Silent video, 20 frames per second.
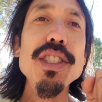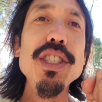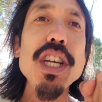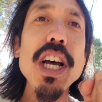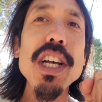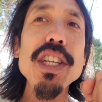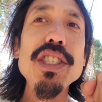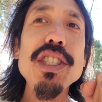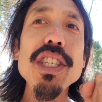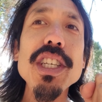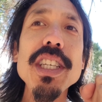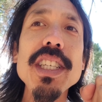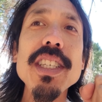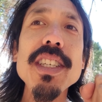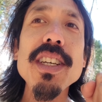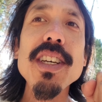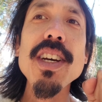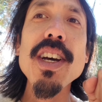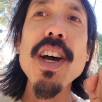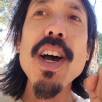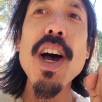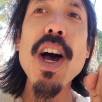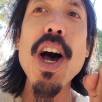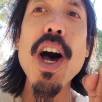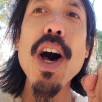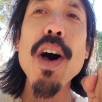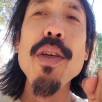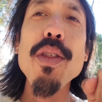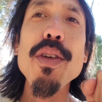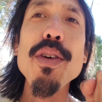judging
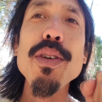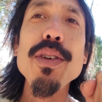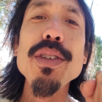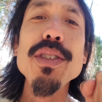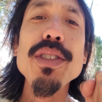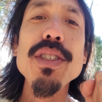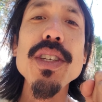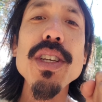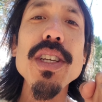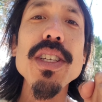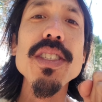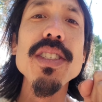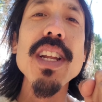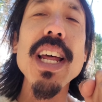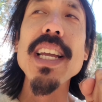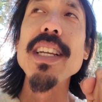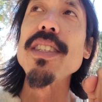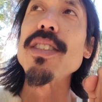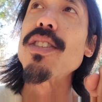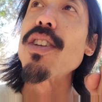others is like